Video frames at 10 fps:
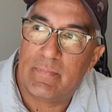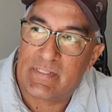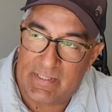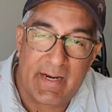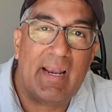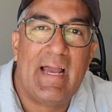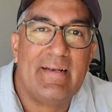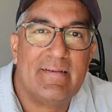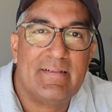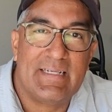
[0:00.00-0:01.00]

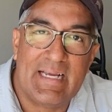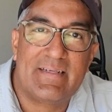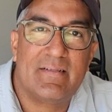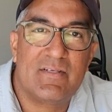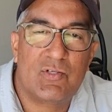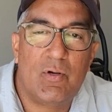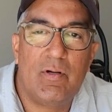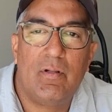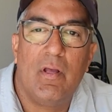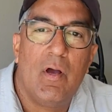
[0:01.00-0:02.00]
sunlight to get to the
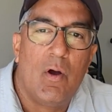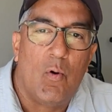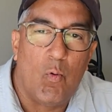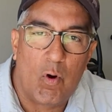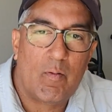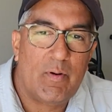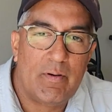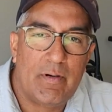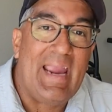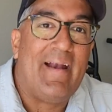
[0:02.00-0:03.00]
soil,
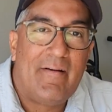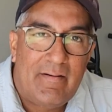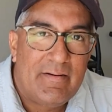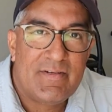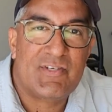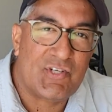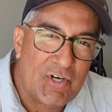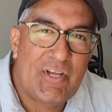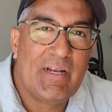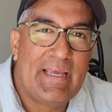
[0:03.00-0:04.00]
warmer air to
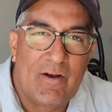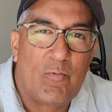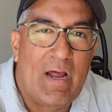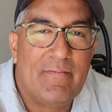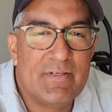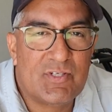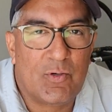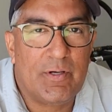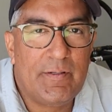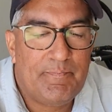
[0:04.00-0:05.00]
circulate around the
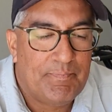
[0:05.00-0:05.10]
soil.